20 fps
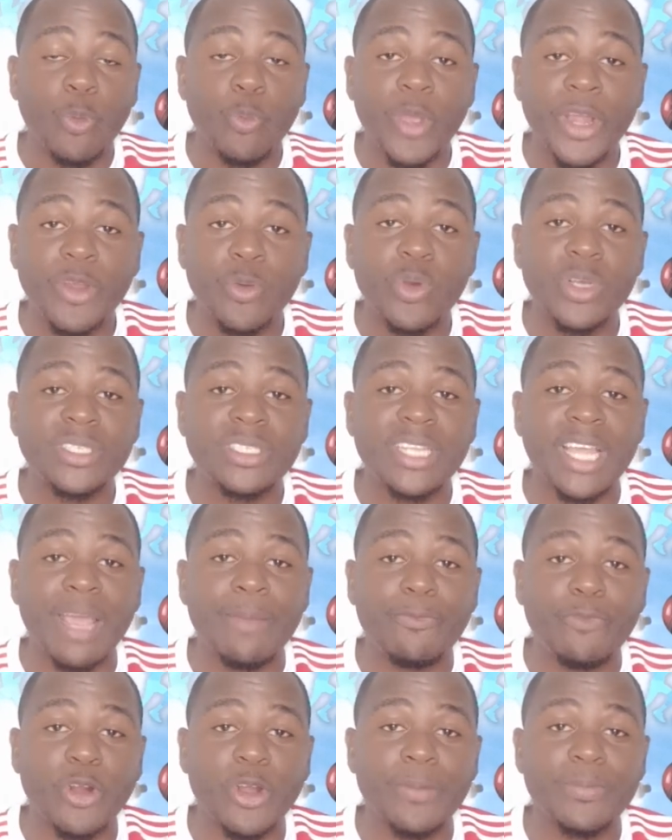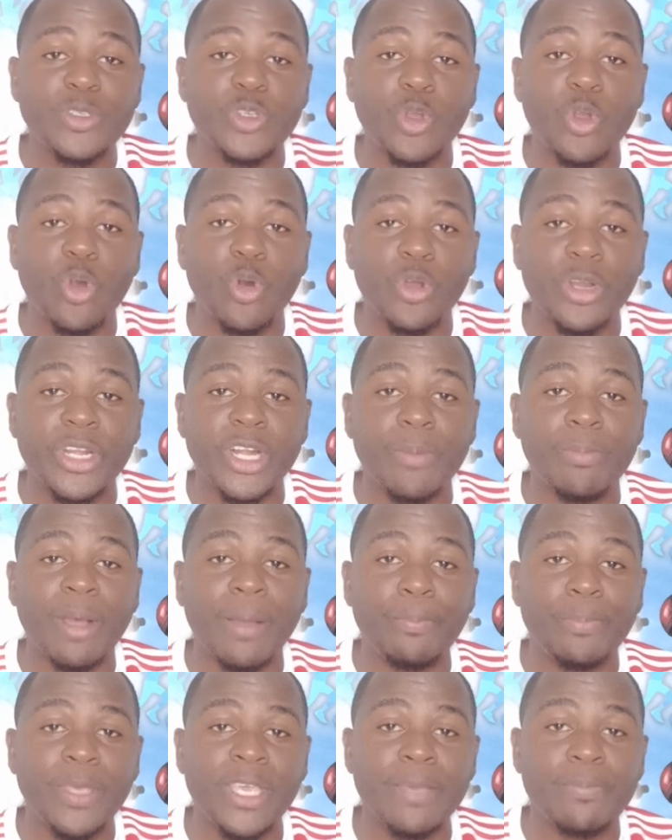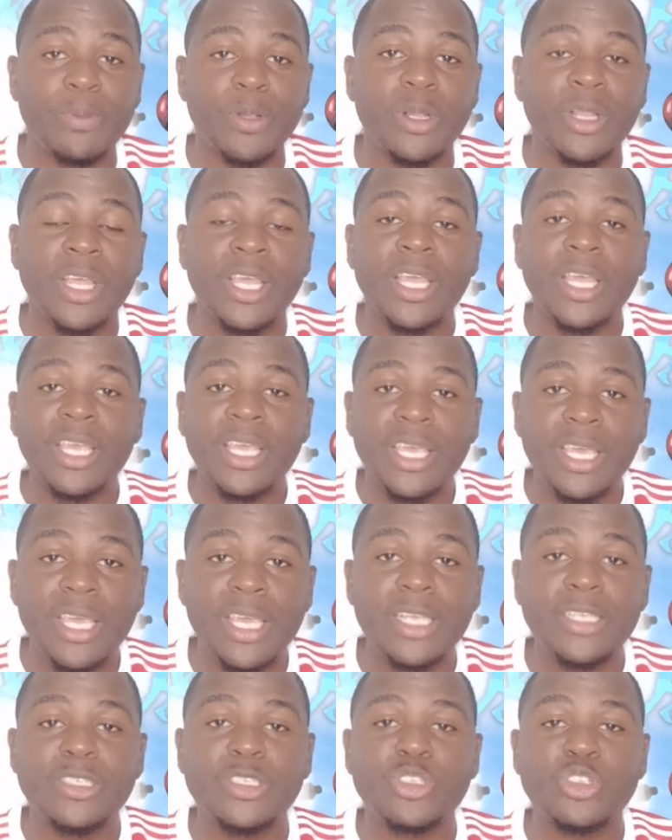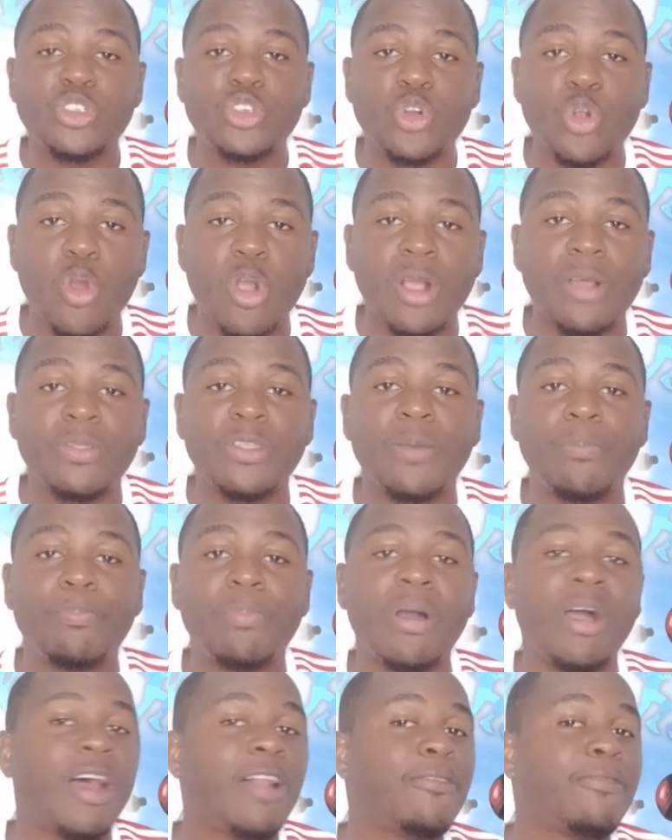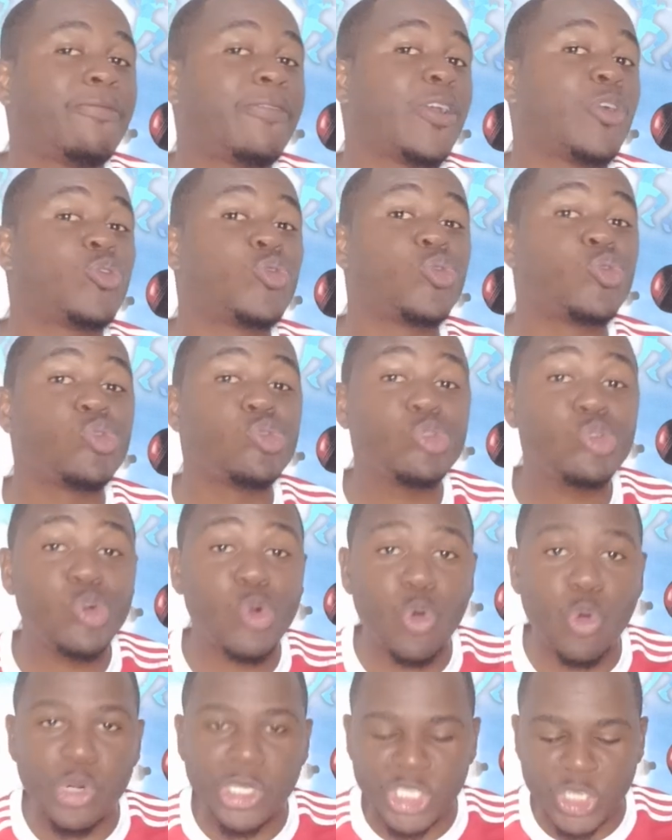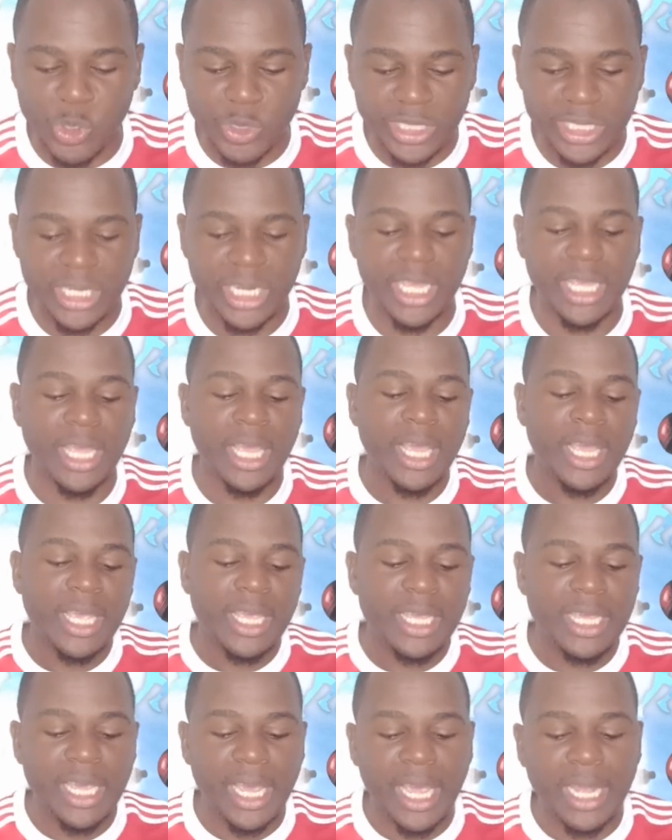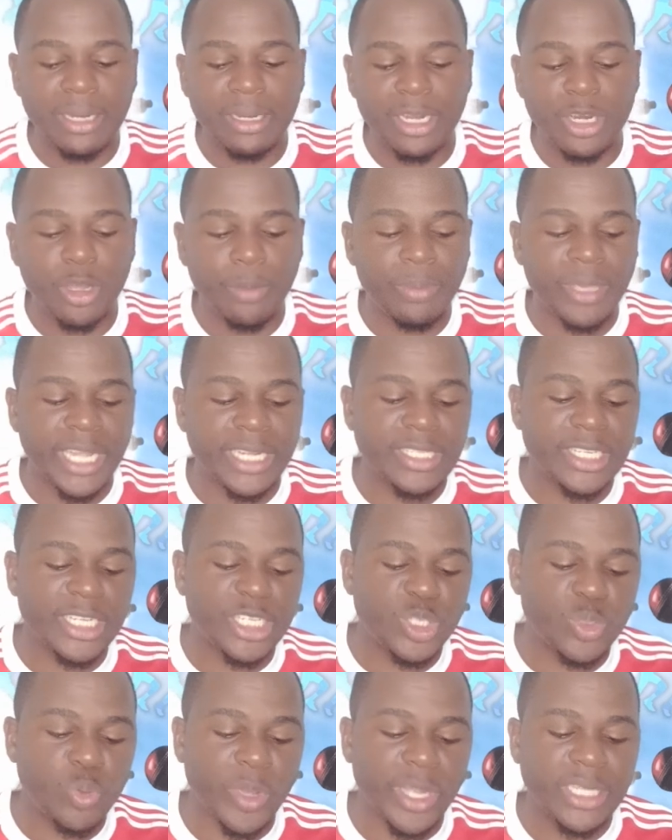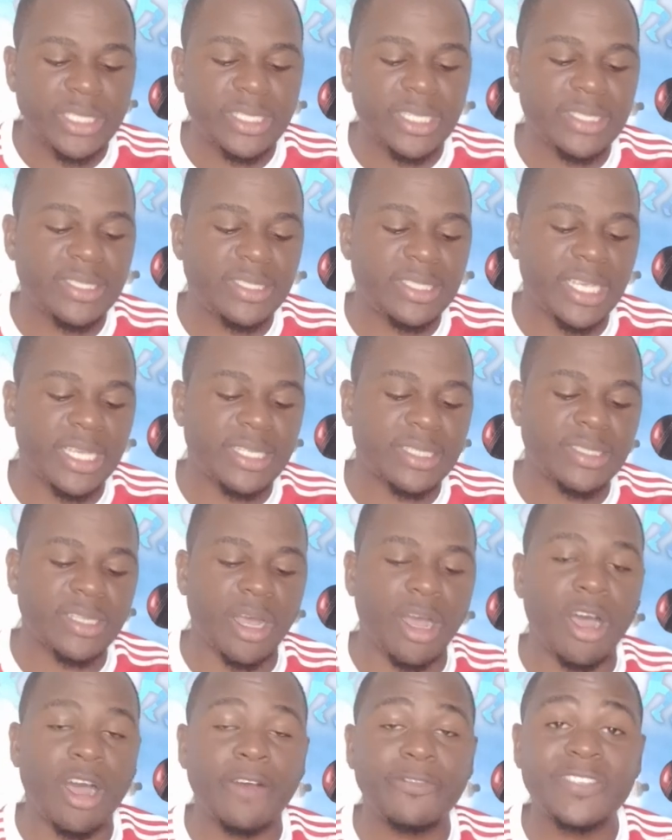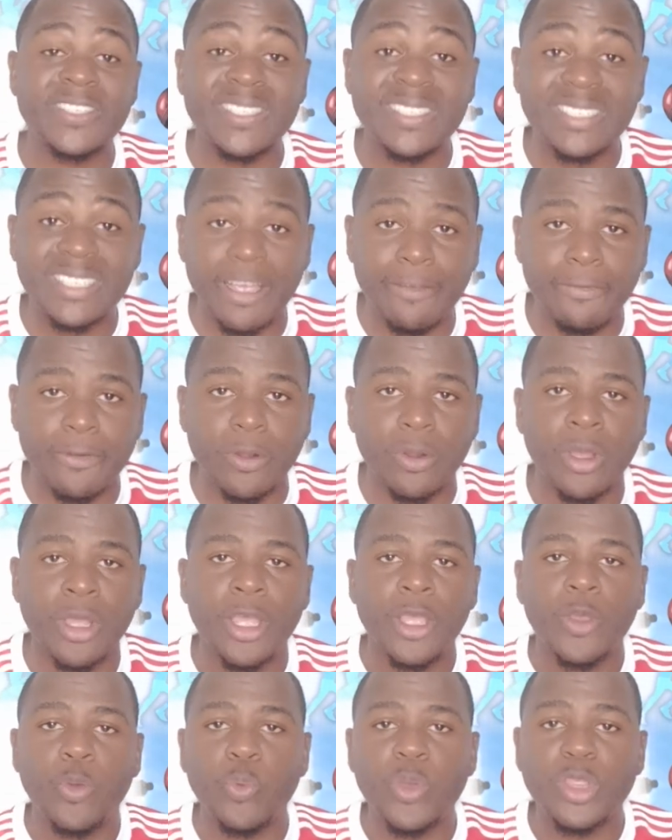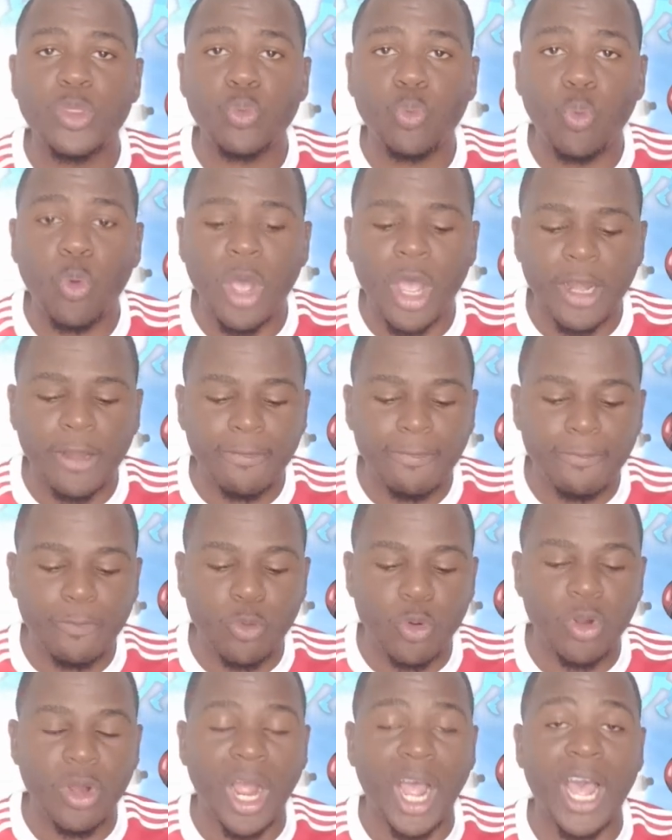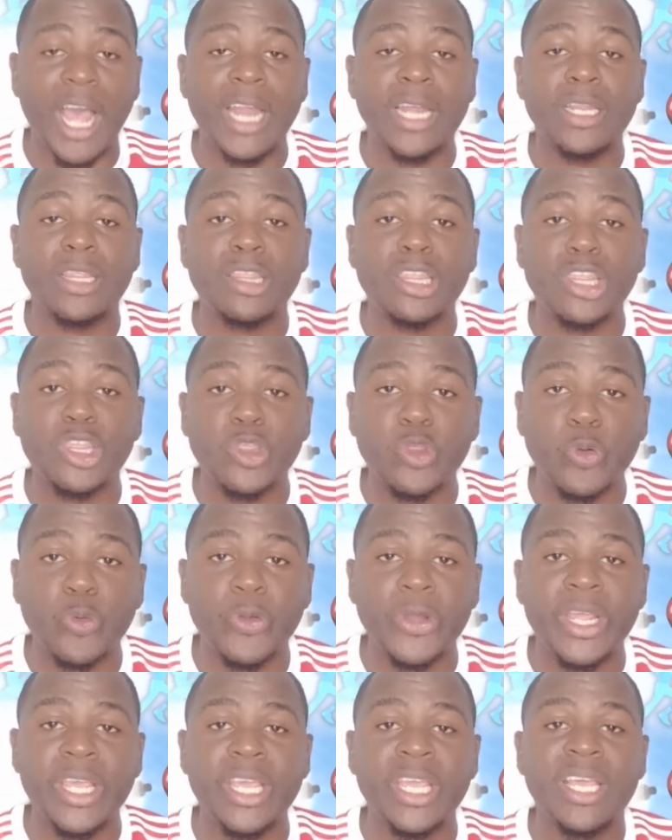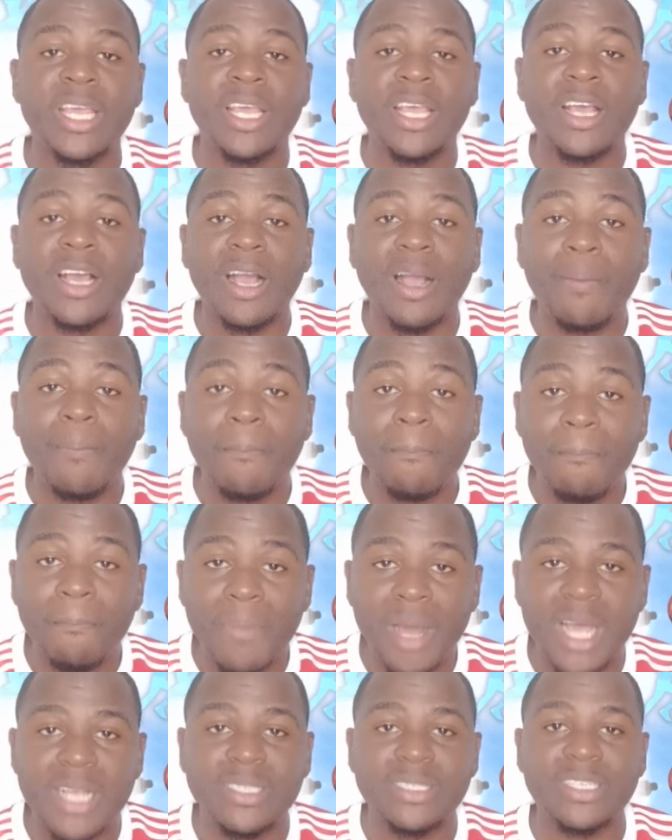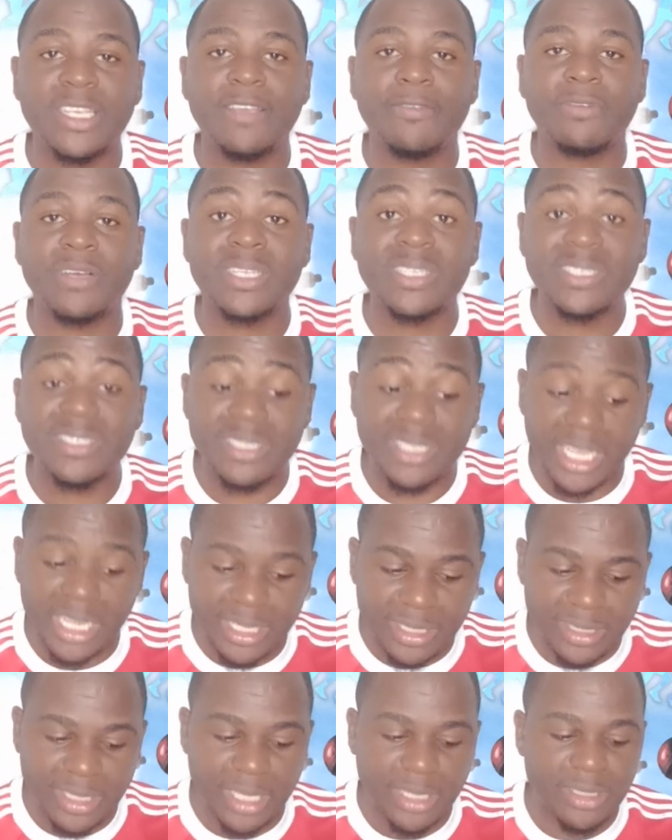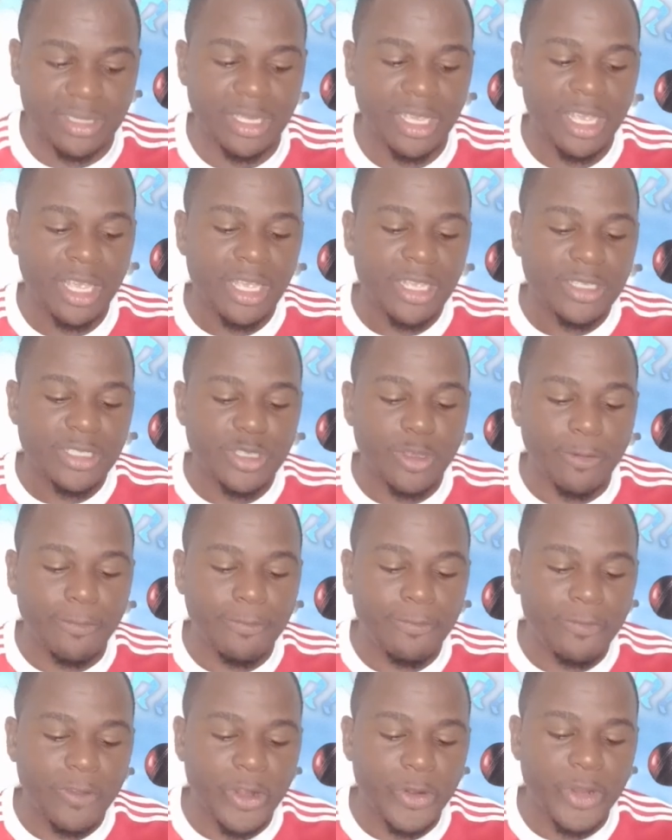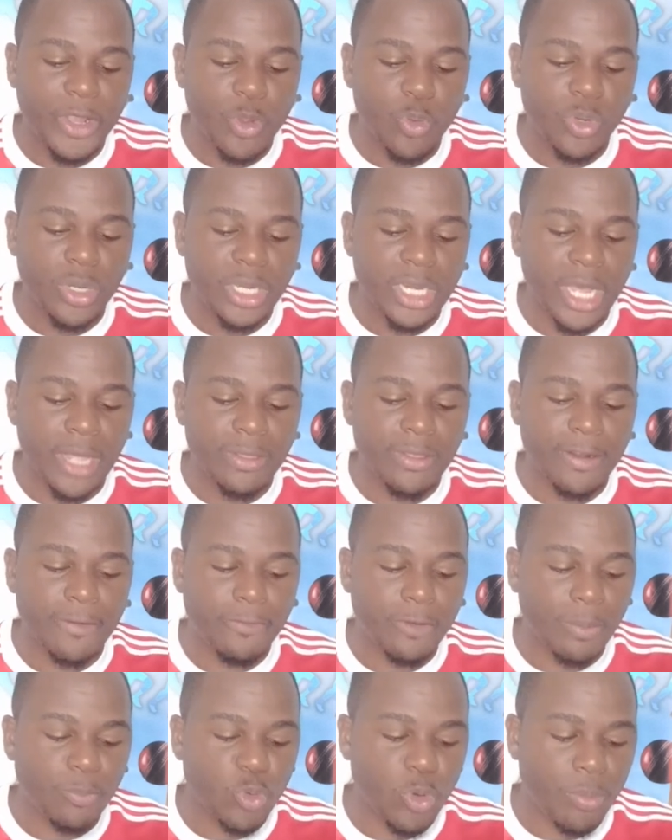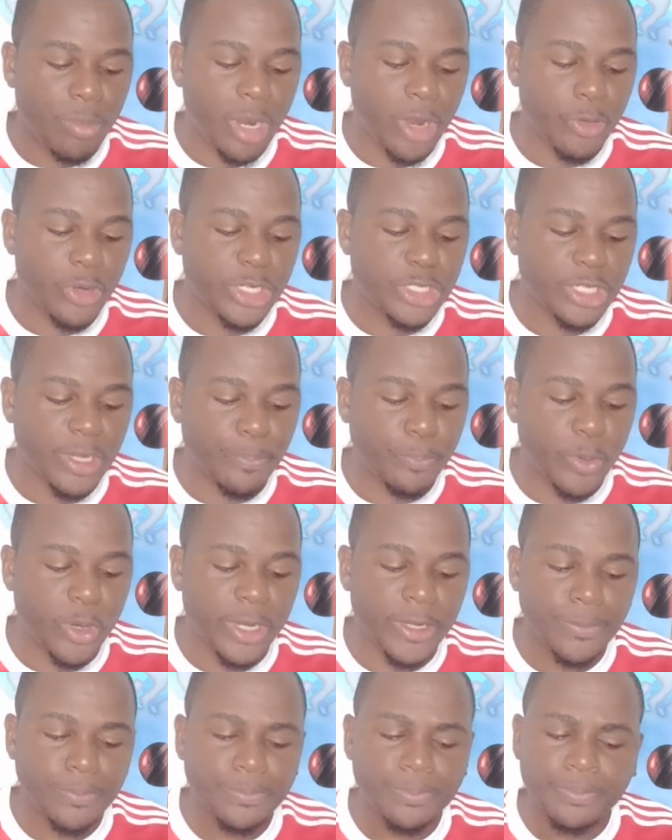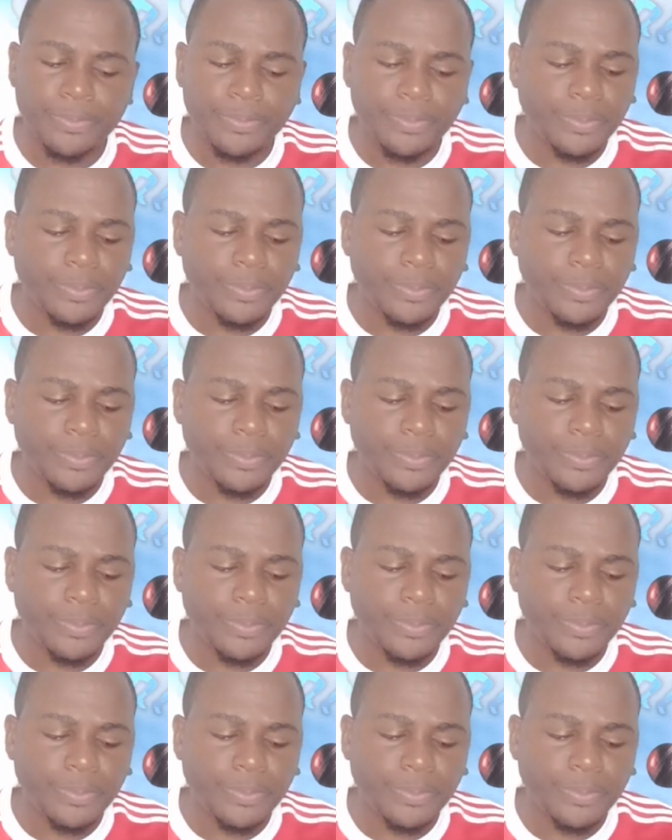When it was time for him to go out there, my people, he struck the ball ferociously. He ended up getting 26 off 7 with 1, 4 and 3 massive 6s. So very good knock there from Romario Shepherd.